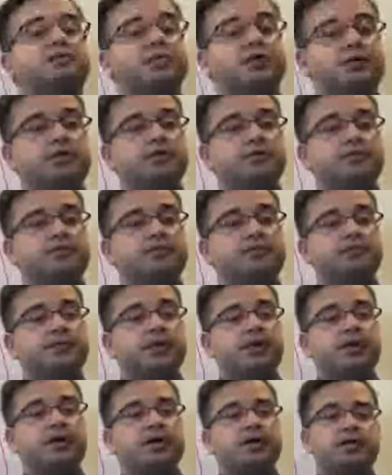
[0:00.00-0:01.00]
If
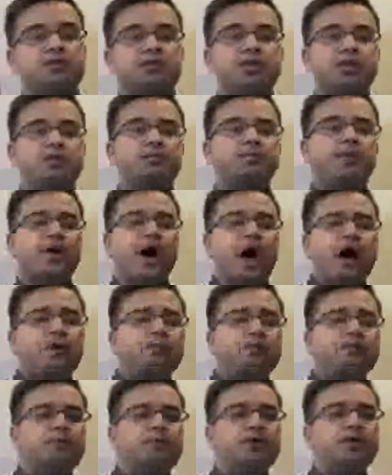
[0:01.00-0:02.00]
someone has
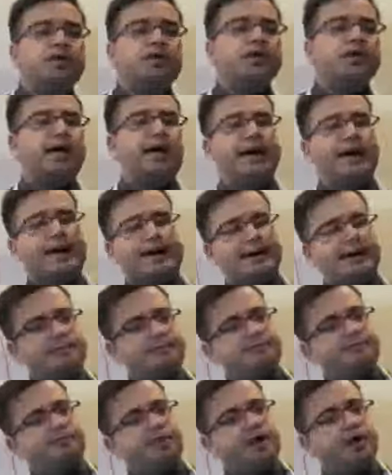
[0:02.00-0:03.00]
damaged and
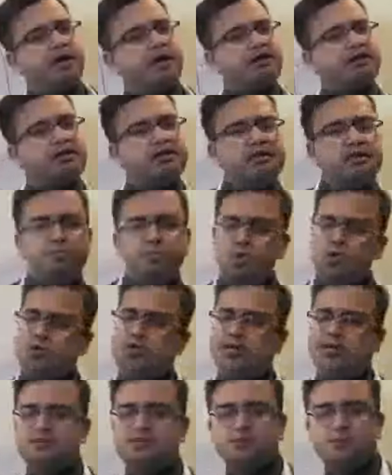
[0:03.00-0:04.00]
scarred
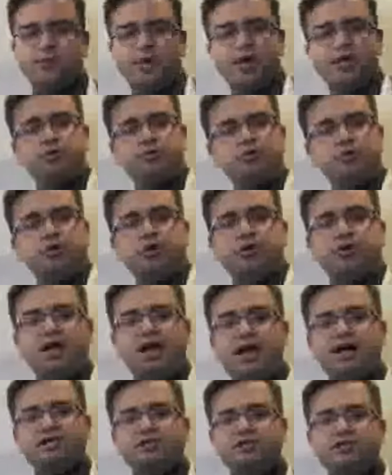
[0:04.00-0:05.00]
lungs, the
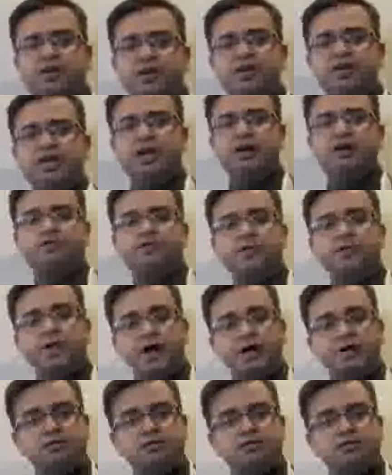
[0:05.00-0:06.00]
nerves may not be
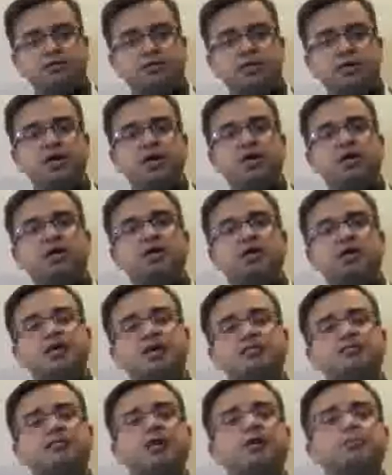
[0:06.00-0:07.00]
that sensitive
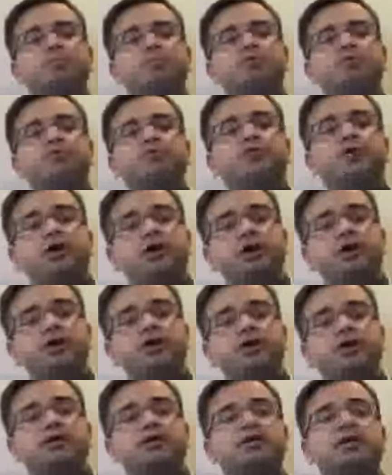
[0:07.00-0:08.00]
and they may
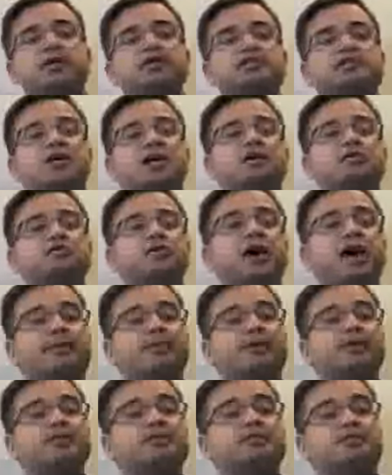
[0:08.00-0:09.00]
not have much
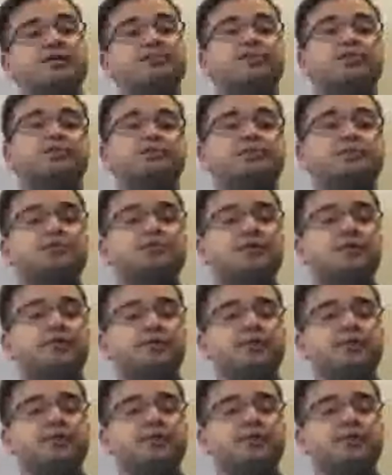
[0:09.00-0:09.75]
cough to start with.